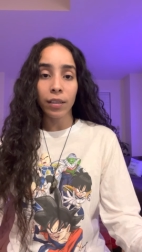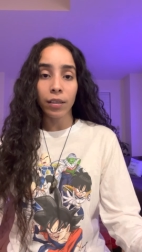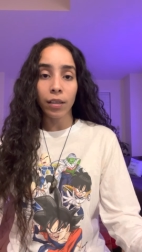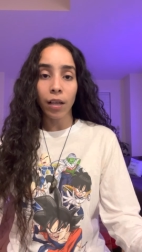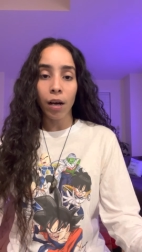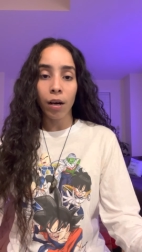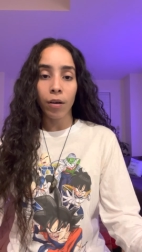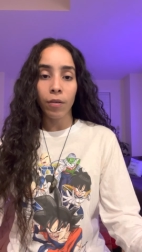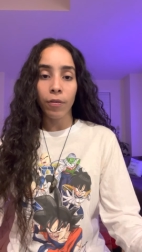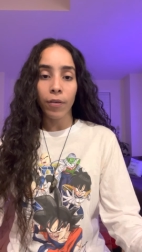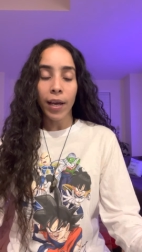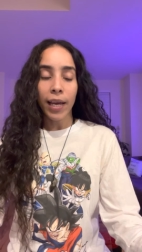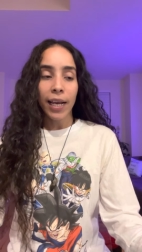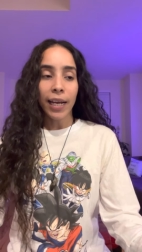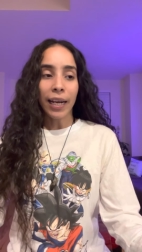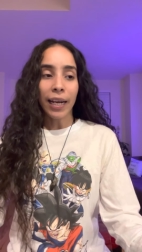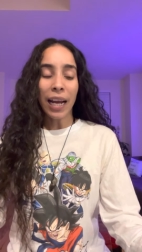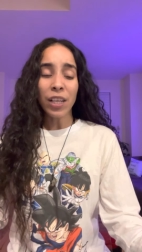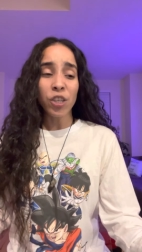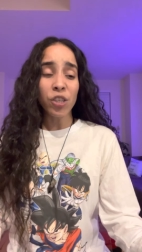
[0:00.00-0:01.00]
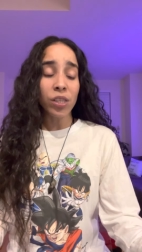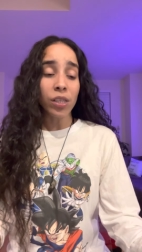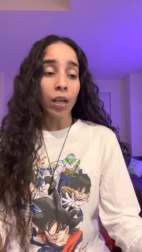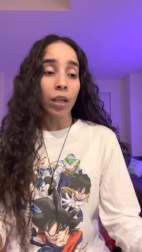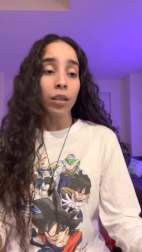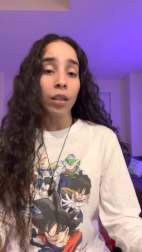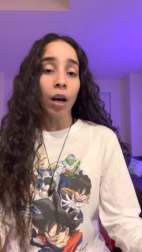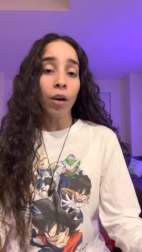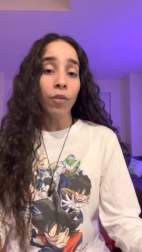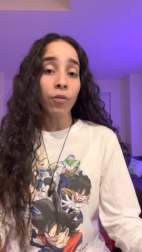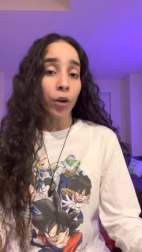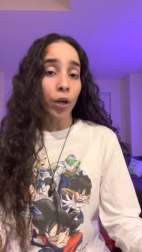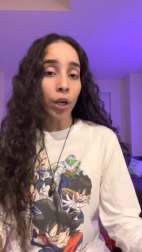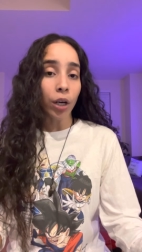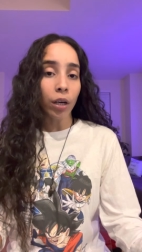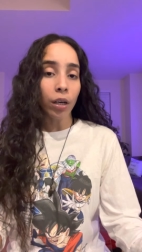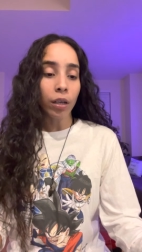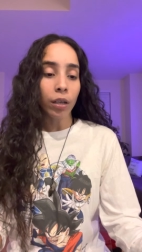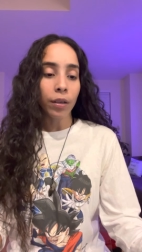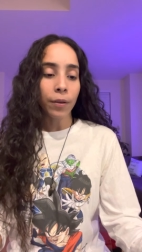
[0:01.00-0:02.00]
love, not just a
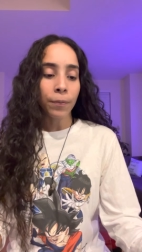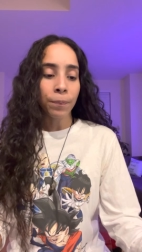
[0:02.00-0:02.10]
lover,